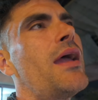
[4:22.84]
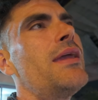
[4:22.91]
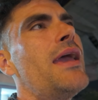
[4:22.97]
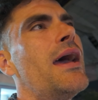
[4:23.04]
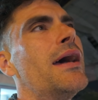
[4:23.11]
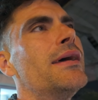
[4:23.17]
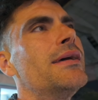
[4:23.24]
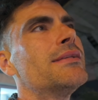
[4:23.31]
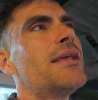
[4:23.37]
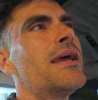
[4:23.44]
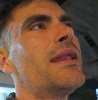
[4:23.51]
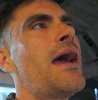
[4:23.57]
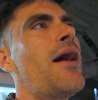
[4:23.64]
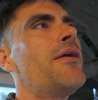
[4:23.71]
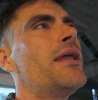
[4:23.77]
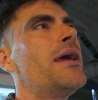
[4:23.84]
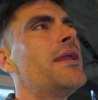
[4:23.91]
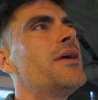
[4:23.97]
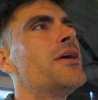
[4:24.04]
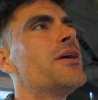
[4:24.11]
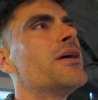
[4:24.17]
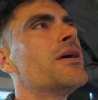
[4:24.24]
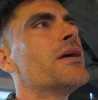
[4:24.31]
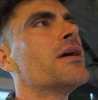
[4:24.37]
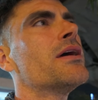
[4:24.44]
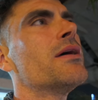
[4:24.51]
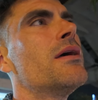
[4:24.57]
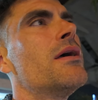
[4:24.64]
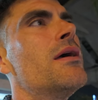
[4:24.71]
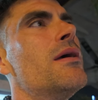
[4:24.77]
Yeah, it's like an hour later.
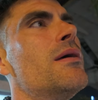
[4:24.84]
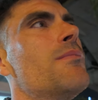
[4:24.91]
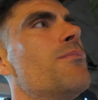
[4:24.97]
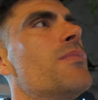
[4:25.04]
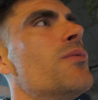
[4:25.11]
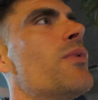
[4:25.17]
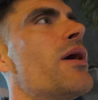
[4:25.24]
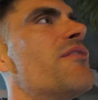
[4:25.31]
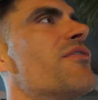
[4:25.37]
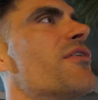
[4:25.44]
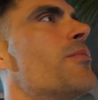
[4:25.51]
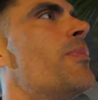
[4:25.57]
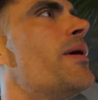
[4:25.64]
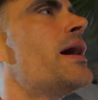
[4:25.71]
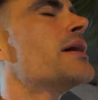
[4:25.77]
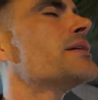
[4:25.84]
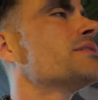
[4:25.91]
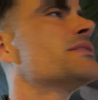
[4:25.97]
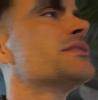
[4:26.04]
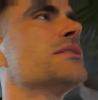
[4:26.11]
I've been waiting for a bus,